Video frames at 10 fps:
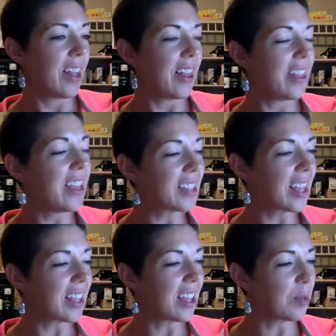This
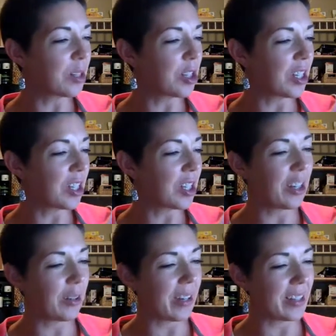I thought was just
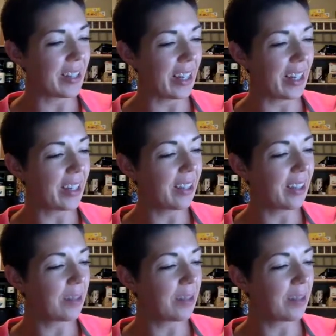interesting.